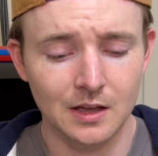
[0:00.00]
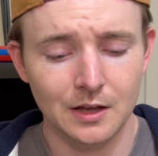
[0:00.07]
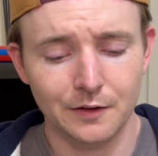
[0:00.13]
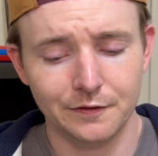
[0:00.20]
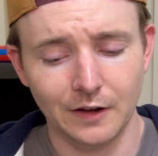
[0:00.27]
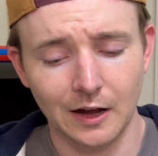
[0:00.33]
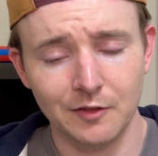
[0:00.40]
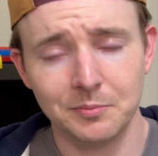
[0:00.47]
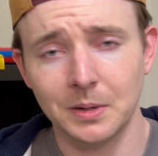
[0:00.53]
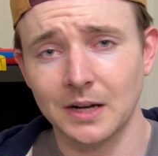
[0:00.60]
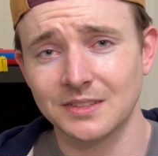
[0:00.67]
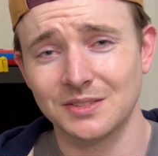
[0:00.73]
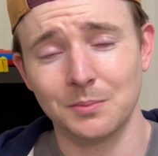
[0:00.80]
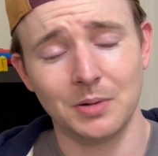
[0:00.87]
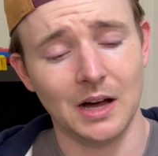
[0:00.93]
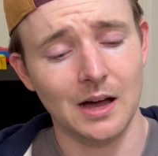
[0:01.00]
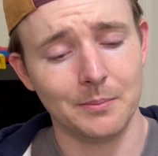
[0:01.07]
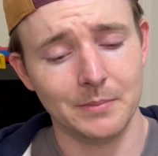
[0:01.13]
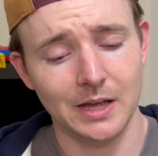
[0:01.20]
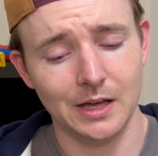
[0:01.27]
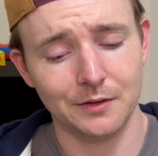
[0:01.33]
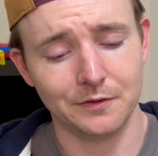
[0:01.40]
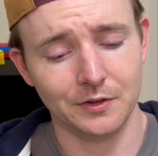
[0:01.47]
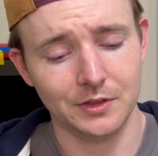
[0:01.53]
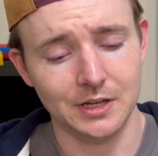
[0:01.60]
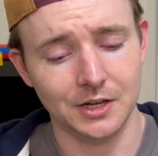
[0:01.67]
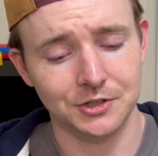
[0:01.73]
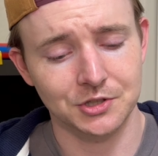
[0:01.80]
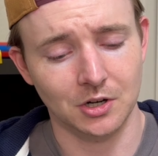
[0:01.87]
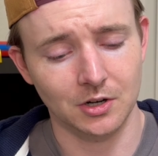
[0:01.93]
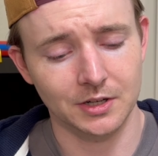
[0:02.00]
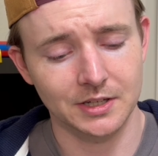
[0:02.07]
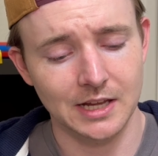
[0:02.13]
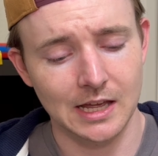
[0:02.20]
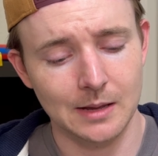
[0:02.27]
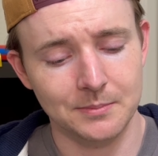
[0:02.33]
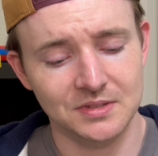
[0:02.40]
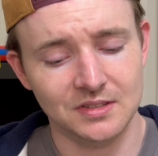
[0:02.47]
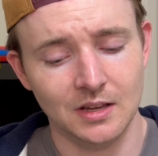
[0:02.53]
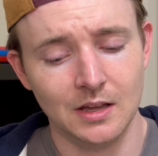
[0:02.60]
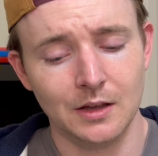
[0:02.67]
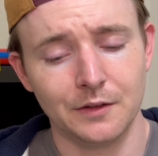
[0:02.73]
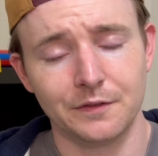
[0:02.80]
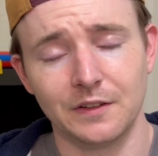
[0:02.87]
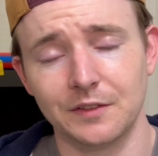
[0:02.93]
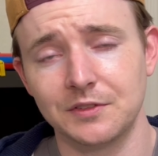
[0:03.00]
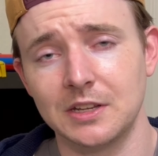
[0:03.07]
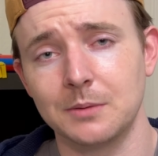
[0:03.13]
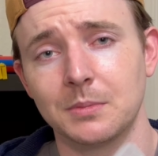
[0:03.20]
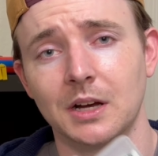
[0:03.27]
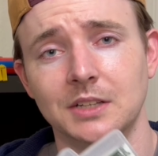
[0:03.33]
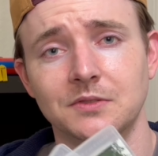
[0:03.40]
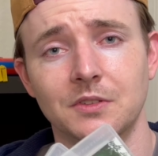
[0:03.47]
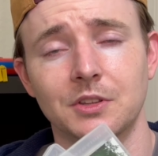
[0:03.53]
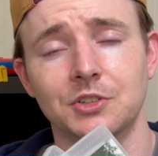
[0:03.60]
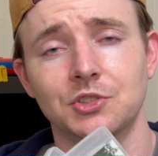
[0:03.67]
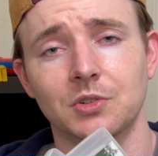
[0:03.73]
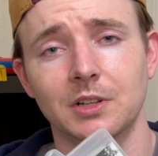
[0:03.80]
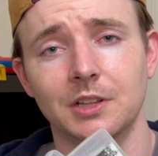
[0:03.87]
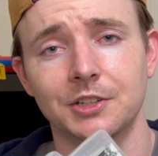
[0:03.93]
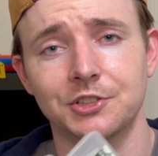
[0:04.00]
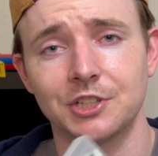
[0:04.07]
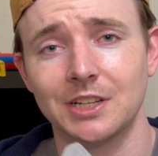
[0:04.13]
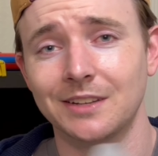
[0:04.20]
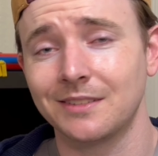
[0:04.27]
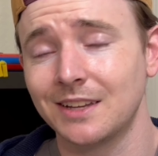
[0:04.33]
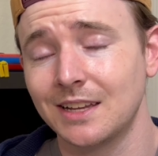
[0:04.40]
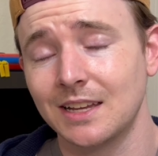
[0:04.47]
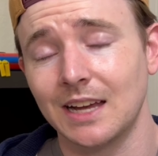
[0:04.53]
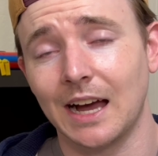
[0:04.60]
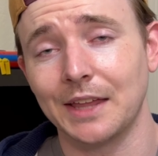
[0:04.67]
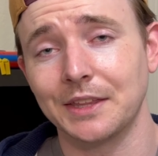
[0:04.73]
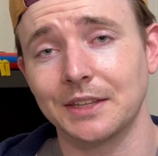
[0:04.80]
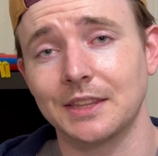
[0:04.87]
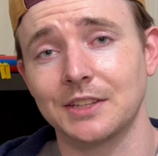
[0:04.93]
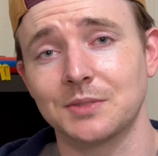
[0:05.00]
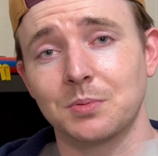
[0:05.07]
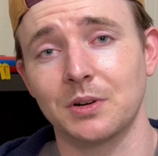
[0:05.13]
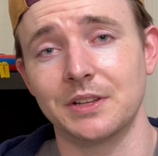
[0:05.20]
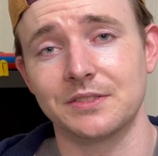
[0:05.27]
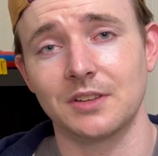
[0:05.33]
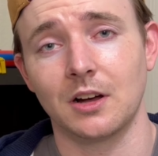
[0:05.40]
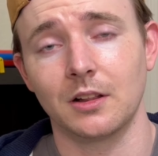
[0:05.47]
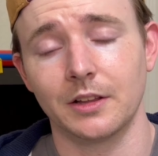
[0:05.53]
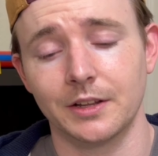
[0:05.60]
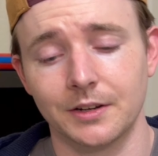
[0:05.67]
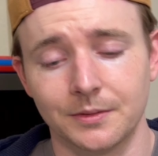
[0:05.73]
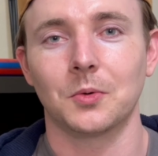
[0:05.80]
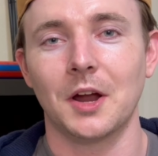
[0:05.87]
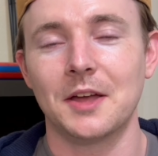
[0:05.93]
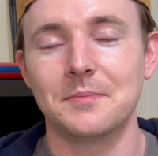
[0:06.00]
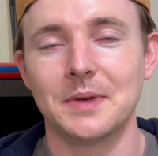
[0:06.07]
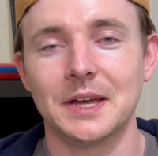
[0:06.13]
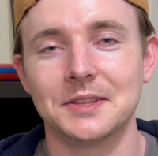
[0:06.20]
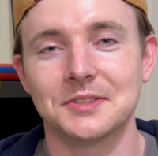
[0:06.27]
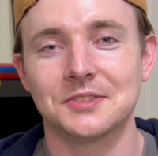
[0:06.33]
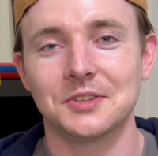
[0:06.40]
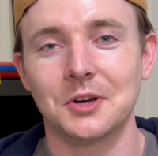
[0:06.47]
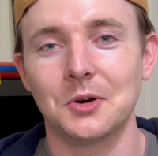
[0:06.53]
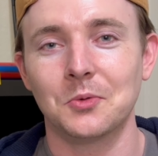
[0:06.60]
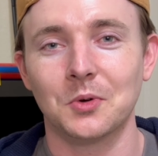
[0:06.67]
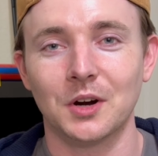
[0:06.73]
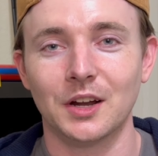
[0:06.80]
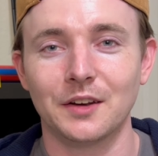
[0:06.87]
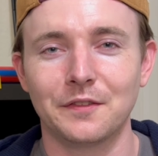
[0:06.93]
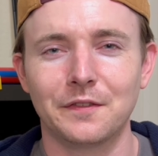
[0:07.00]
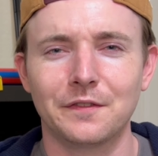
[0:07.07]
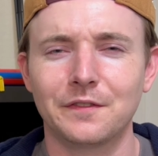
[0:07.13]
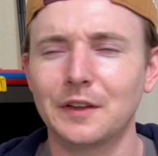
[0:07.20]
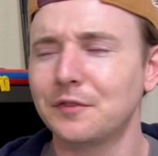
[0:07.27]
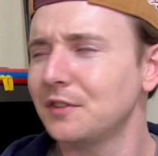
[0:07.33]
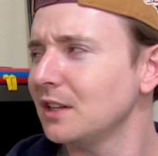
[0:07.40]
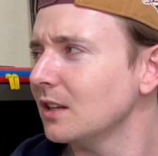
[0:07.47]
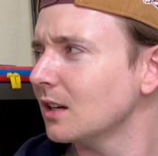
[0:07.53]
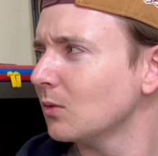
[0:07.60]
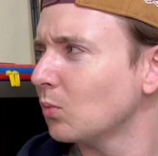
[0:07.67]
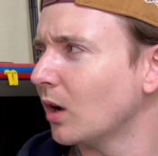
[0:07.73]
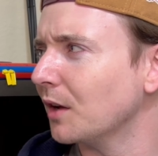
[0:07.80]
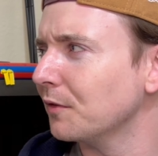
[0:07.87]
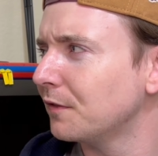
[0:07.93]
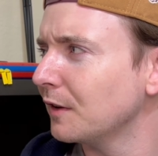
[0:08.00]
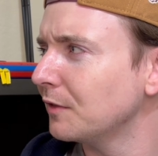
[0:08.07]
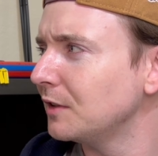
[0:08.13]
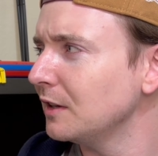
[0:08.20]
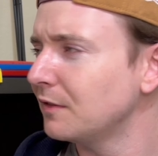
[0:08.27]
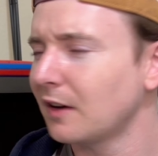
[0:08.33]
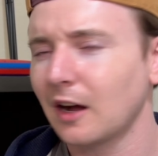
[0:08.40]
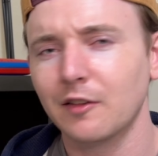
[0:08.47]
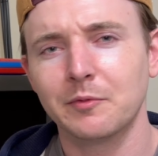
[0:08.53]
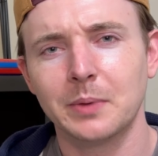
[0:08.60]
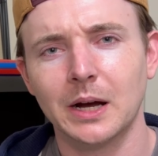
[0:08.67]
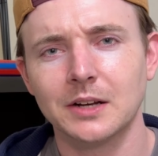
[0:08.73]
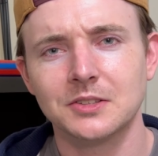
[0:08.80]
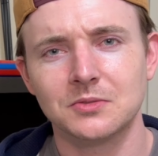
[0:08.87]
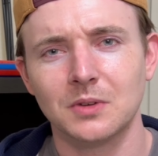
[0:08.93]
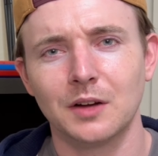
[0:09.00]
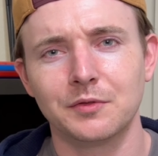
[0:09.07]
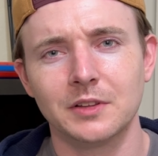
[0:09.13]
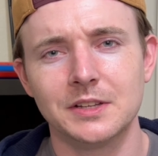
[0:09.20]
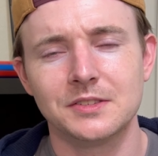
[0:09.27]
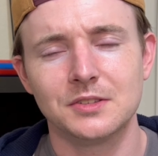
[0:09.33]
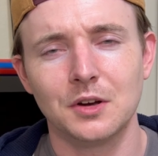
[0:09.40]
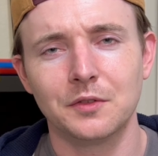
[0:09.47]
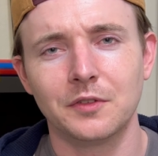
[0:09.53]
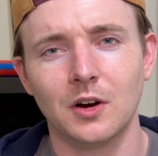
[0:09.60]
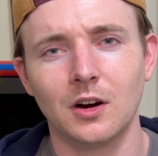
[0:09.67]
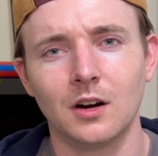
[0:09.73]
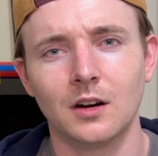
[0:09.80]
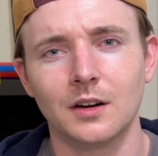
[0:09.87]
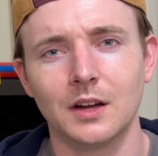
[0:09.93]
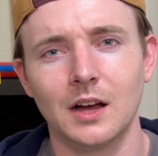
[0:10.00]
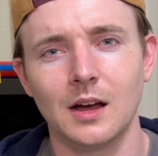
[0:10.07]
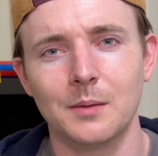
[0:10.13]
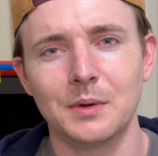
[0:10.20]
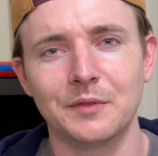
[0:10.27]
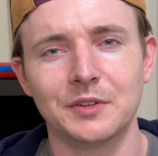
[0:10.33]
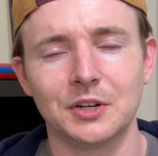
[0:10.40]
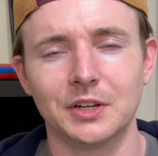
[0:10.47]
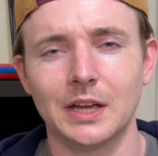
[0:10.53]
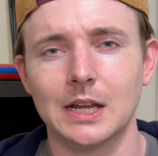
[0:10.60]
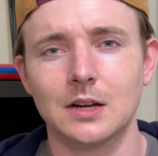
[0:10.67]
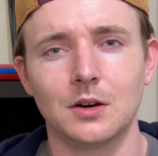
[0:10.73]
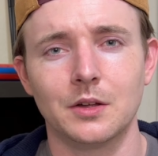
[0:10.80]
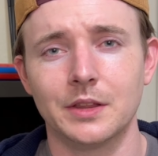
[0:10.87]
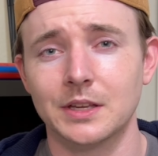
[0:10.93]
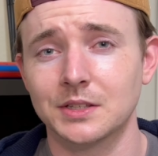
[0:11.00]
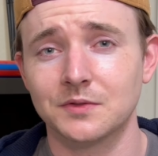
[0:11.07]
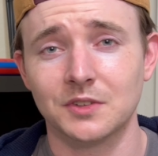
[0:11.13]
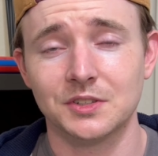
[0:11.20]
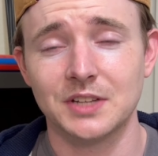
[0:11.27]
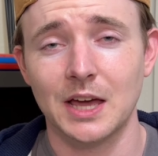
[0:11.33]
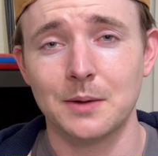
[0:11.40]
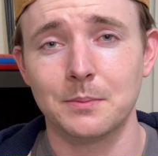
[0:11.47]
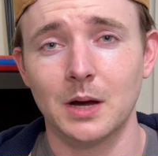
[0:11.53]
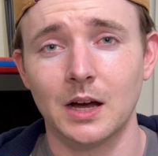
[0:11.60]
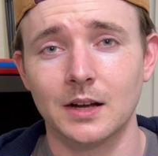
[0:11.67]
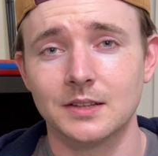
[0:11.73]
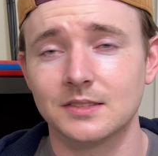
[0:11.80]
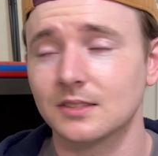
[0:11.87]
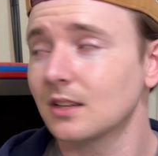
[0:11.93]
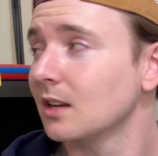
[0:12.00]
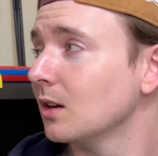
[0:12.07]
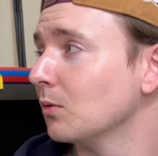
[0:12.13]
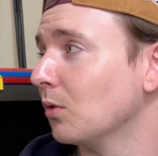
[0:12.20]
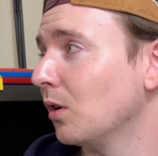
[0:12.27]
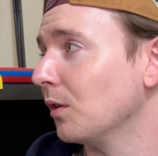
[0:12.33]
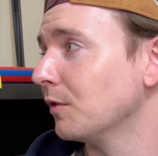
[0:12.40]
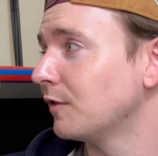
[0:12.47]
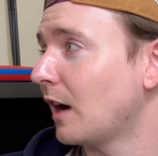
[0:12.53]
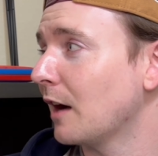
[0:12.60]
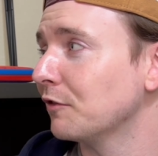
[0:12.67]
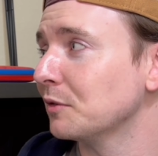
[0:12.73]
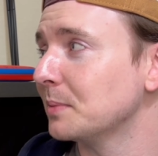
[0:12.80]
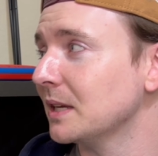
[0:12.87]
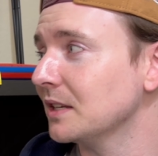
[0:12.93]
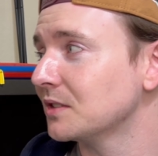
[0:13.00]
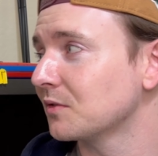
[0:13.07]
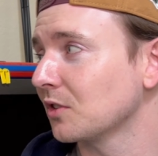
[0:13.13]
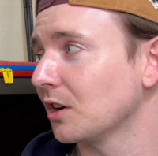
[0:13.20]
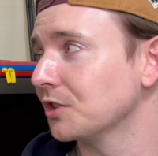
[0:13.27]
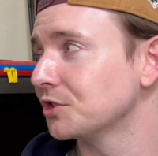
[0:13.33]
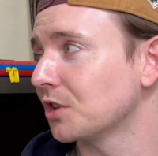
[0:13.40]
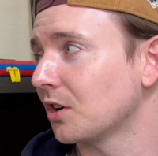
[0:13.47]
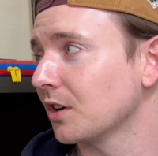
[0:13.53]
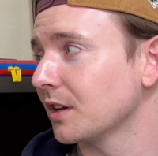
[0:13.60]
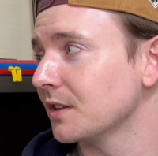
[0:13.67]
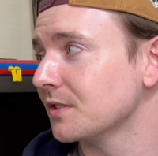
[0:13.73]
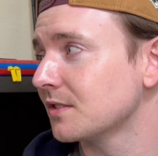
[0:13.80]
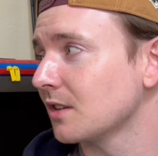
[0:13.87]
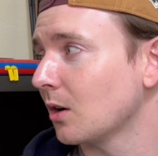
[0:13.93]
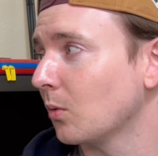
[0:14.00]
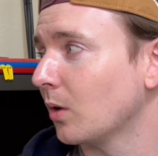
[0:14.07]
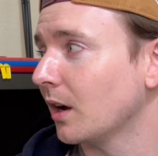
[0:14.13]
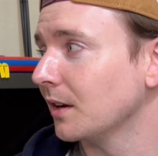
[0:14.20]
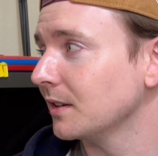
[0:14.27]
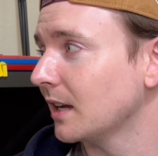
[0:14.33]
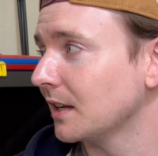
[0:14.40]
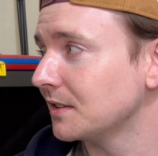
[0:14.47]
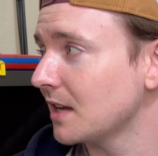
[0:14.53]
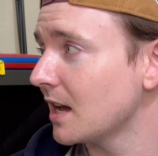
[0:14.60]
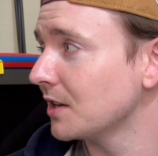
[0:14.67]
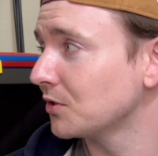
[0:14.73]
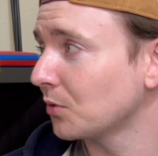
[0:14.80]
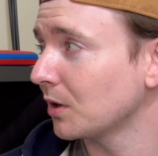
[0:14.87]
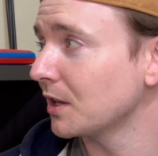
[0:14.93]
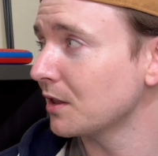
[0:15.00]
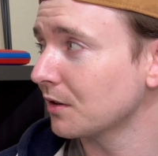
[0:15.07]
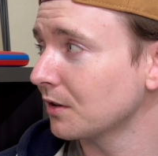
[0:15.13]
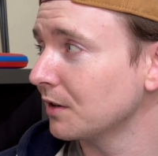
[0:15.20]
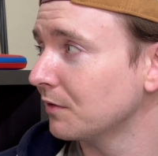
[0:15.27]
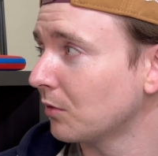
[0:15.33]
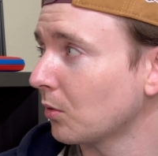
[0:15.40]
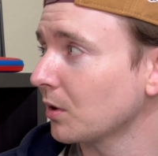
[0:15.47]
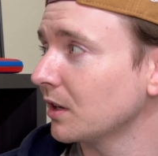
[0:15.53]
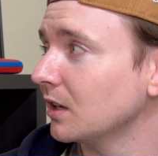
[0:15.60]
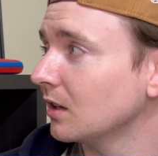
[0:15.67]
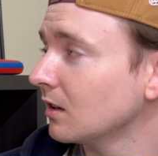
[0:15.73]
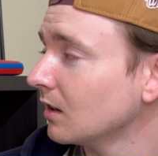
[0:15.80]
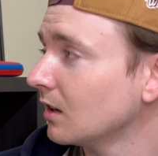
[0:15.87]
5 bucks a pop, man, for the Uncharted games, 15 bucks for the trilogy. I think that's pretty solid. Right, man, so we're at 55 bucks roughly so far. If you're getting all these for 10 bucks, well, 5 a piece for Uncharted. So what, yeah, 10, 20, 30, 40.